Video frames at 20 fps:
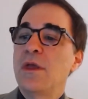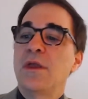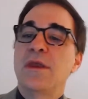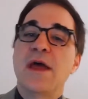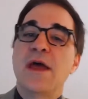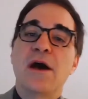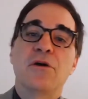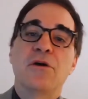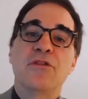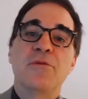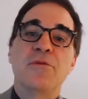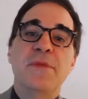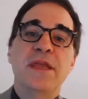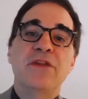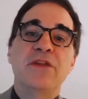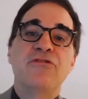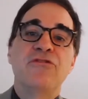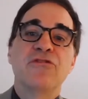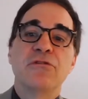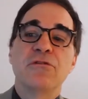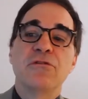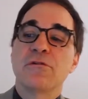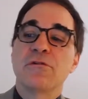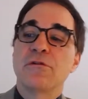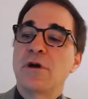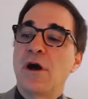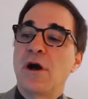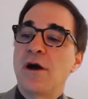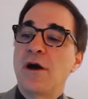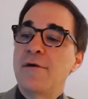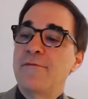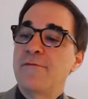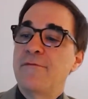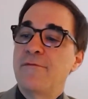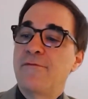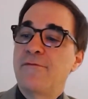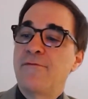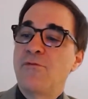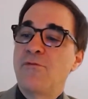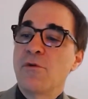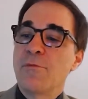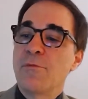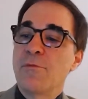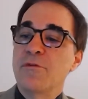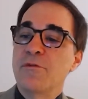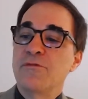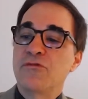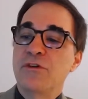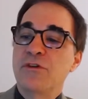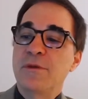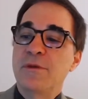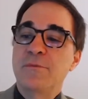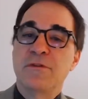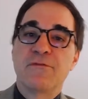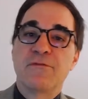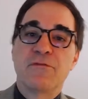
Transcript: Now, the major form of treatment